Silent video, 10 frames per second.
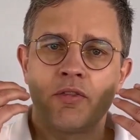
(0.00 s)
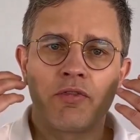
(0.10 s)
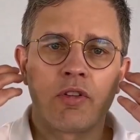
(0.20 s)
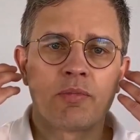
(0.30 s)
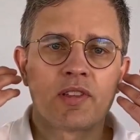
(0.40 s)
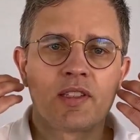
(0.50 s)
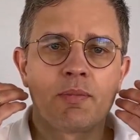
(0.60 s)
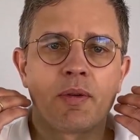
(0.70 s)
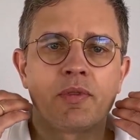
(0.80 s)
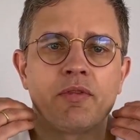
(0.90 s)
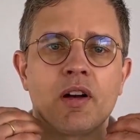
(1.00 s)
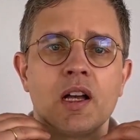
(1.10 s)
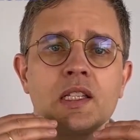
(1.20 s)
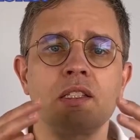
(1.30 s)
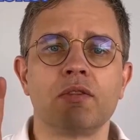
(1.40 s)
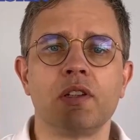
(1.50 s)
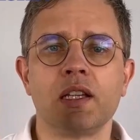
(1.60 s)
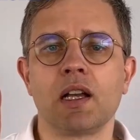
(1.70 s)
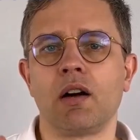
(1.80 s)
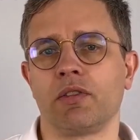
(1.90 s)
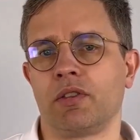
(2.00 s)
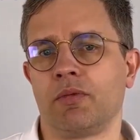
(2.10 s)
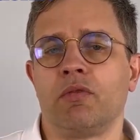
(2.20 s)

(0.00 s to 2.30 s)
from the CPAP device to leak out,